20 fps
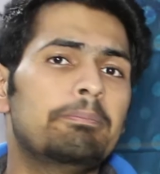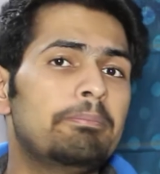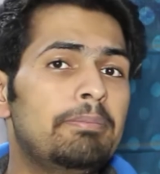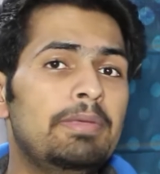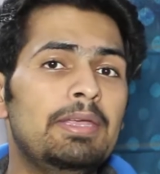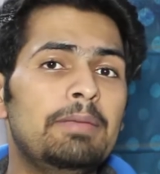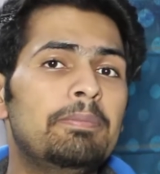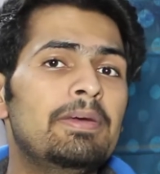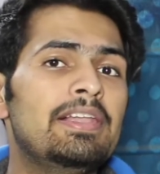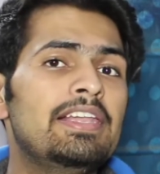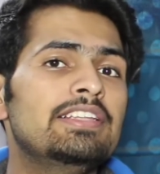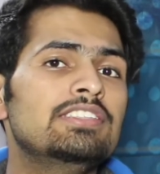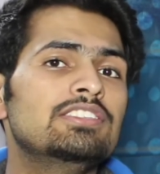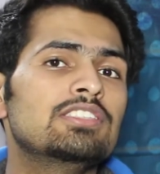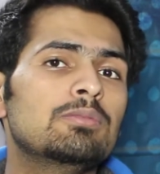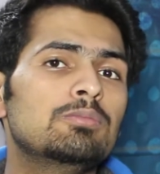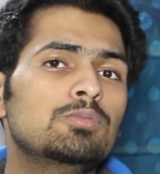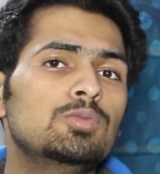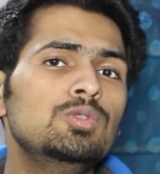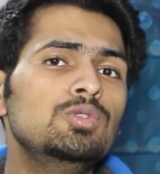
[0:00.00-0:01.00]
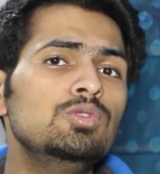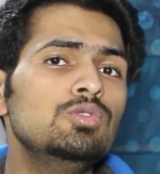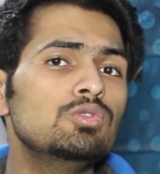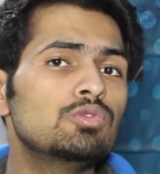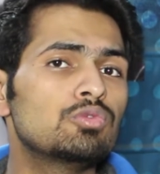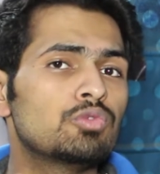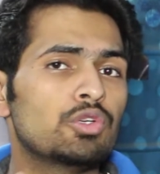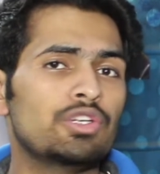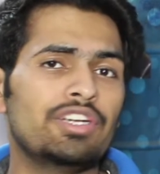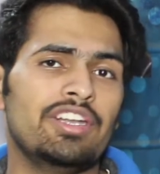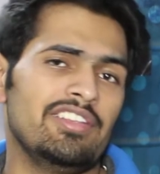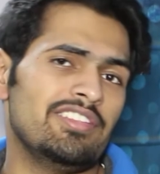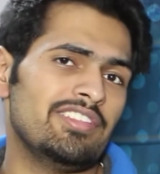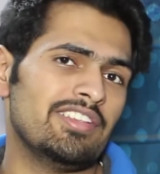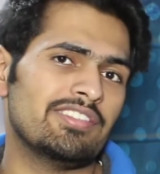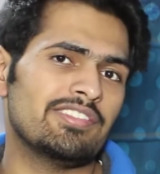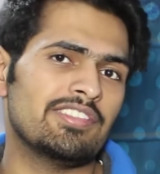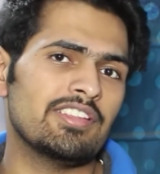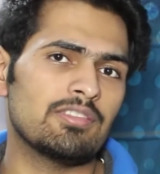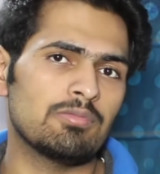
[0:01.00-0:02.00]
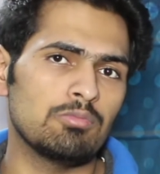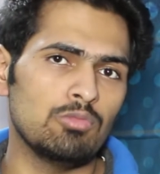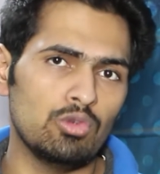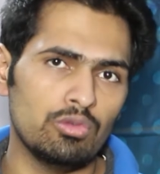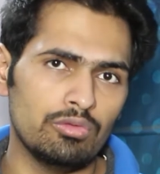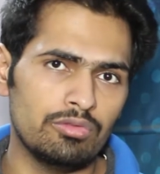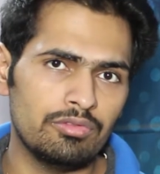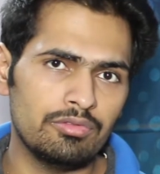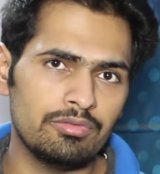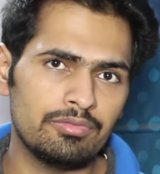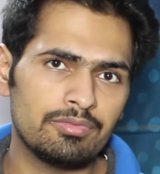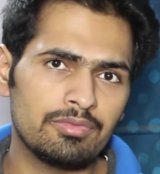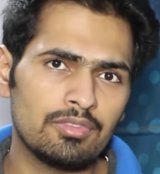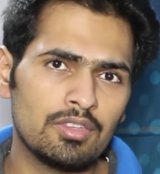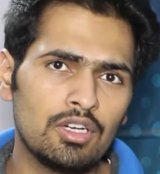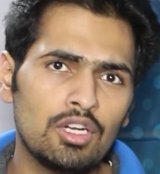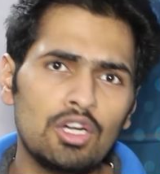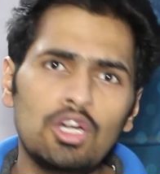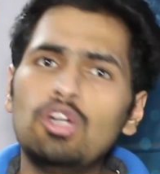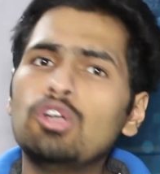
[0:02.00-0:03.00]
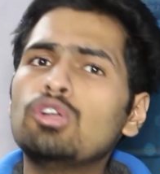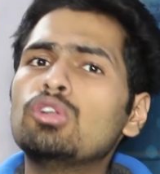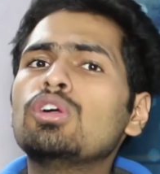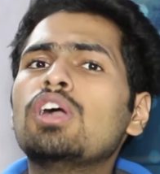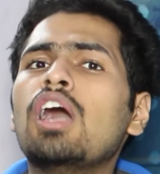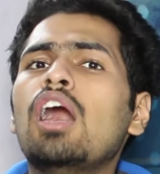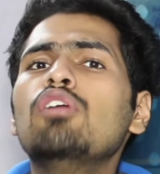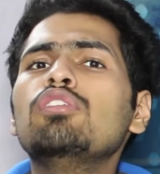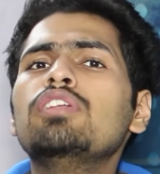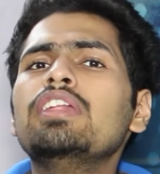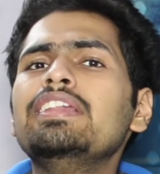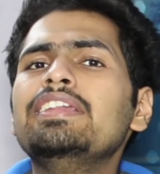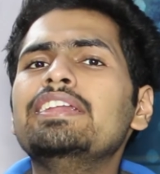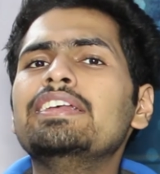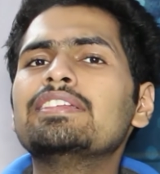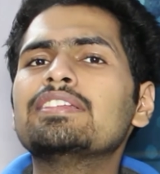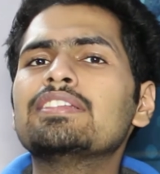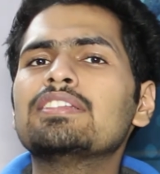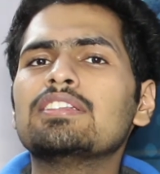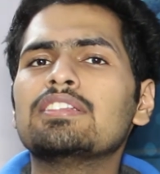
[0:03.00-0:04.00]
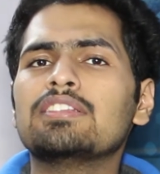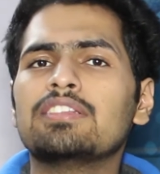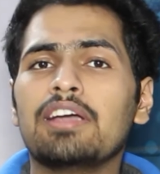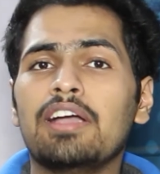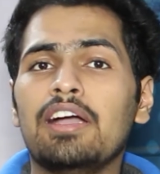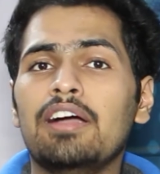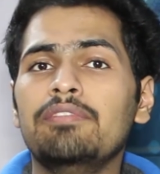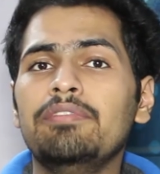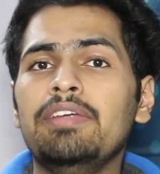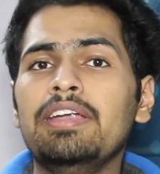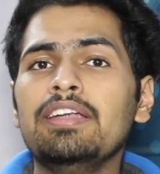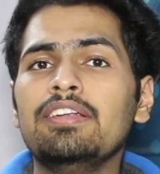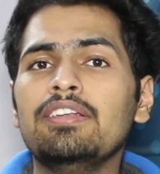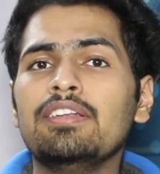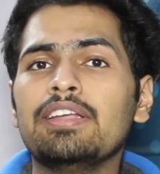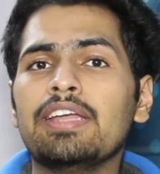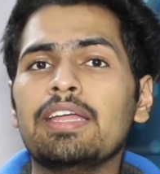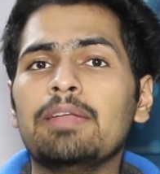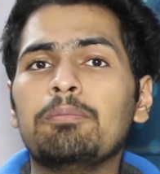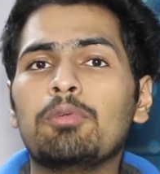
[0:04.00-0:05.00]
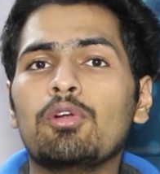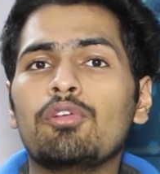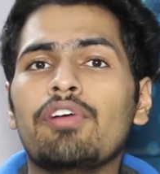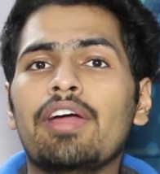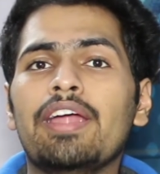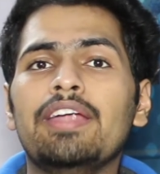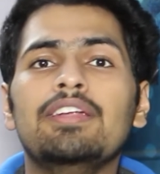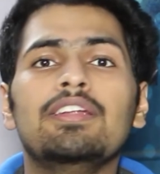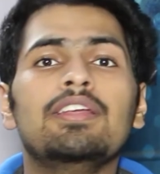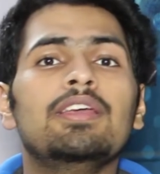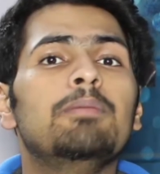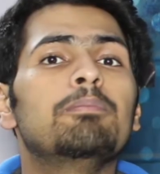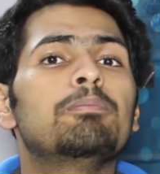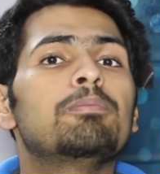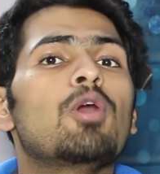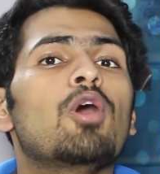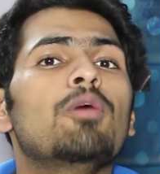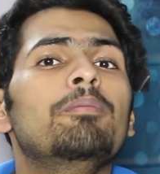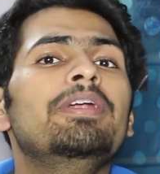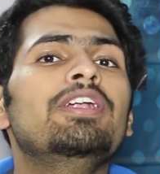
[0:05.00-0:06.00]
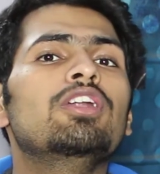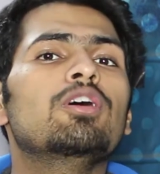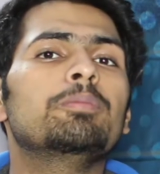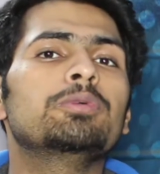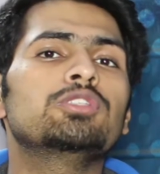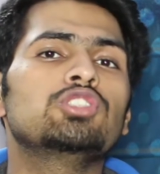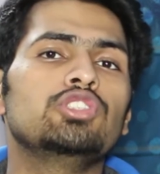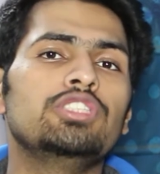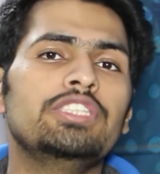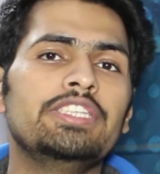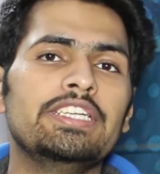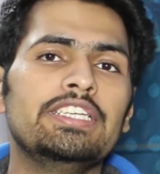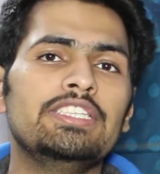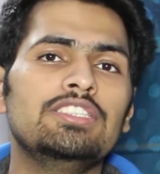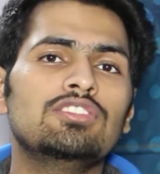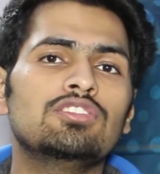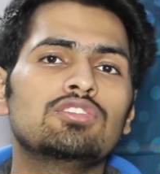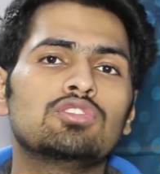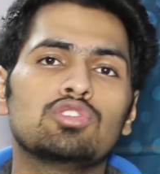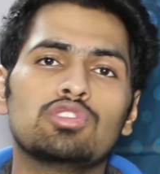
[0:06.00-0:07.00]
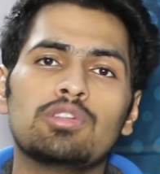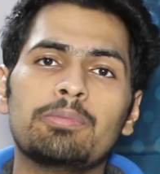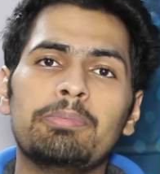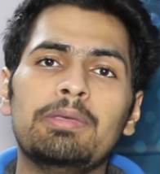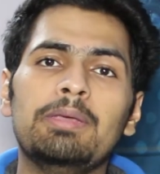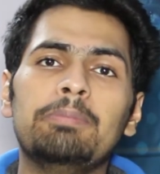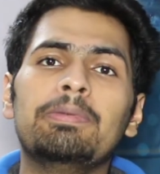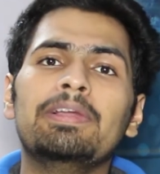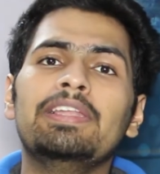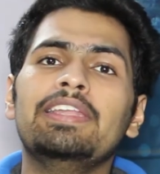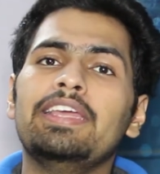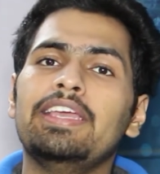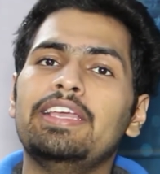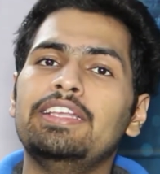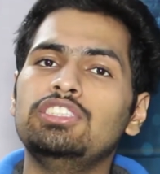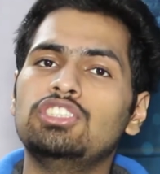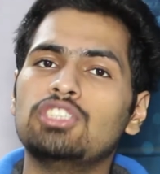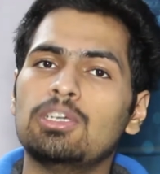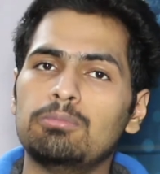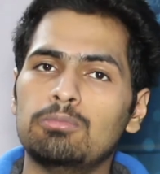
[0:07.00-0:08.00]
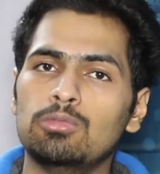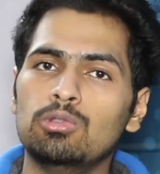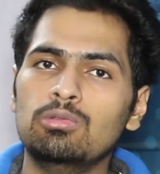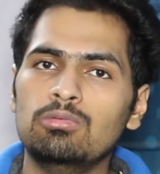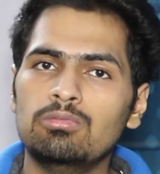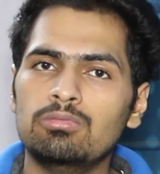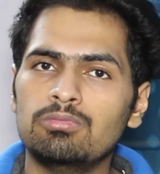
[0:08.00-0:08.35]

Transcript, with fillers: people in Jammu would resist this move. To counter this, the government can provide employment opportunities to the people in Jammu.